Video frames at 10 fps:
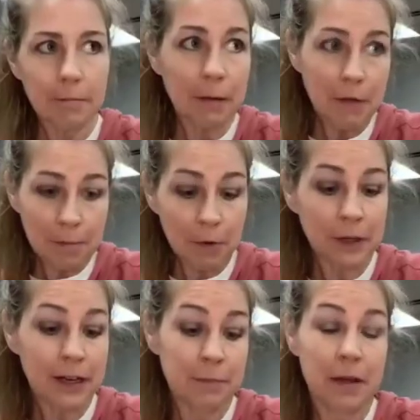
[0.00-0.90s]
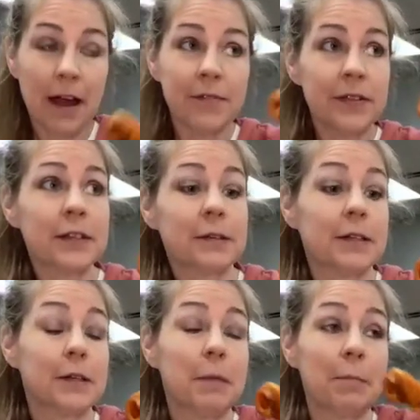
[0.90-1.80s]
My mom only let me have this because
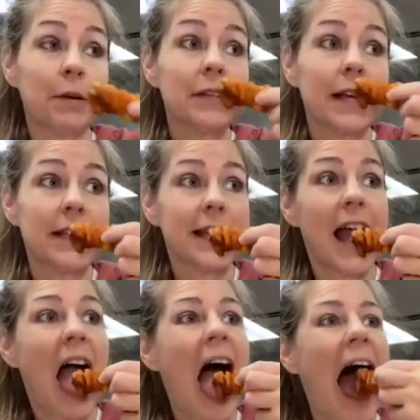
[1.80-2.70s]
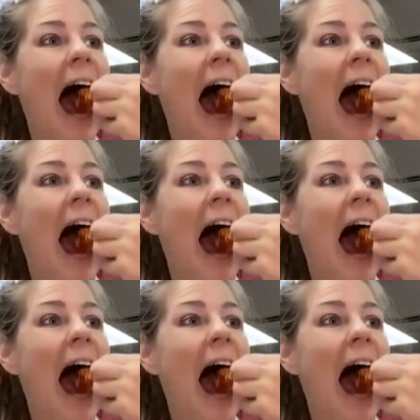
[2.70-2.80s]
it's my birthday today.